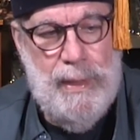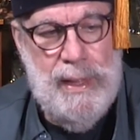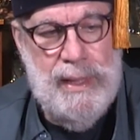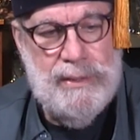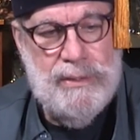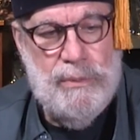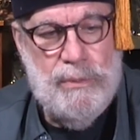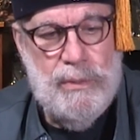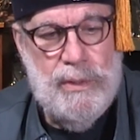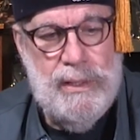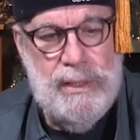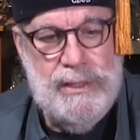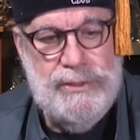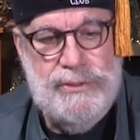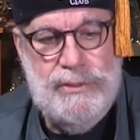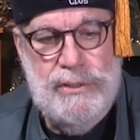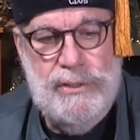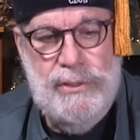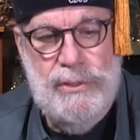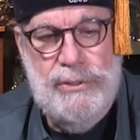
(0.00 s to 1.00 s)
at the Royal
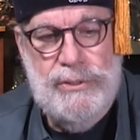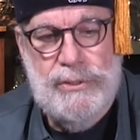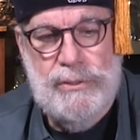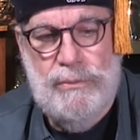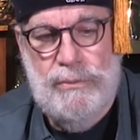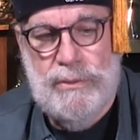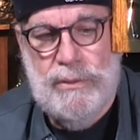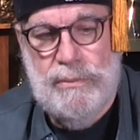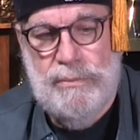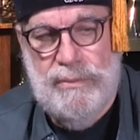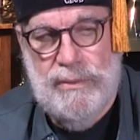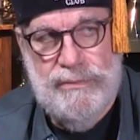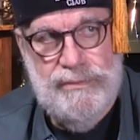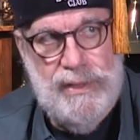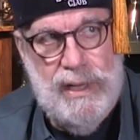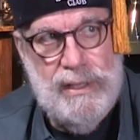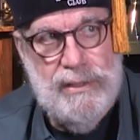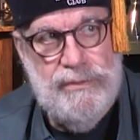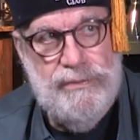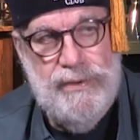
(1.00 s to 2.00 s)
Institution where
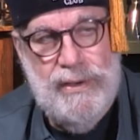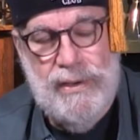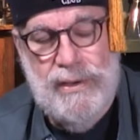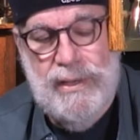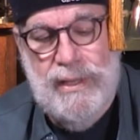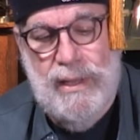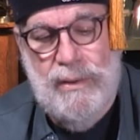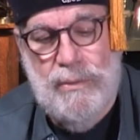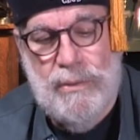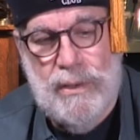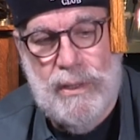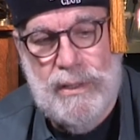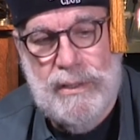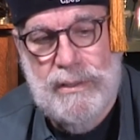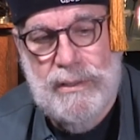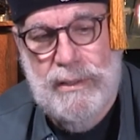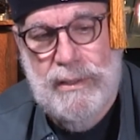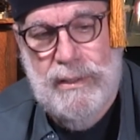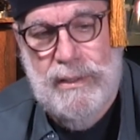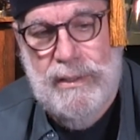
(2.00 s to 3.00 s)
Father Faraday
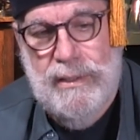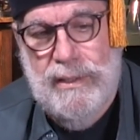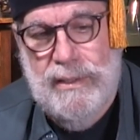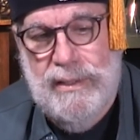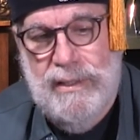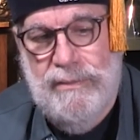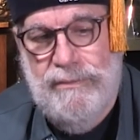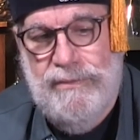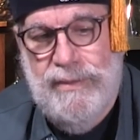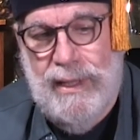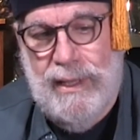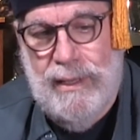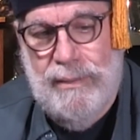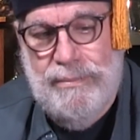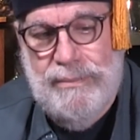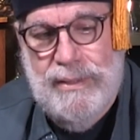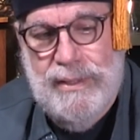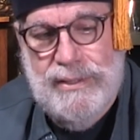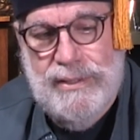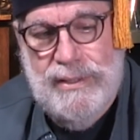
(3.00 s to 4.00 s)
worked
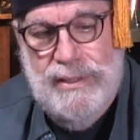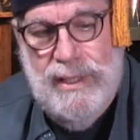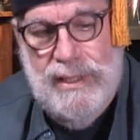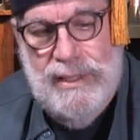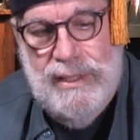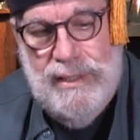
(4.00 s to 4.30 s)
developed this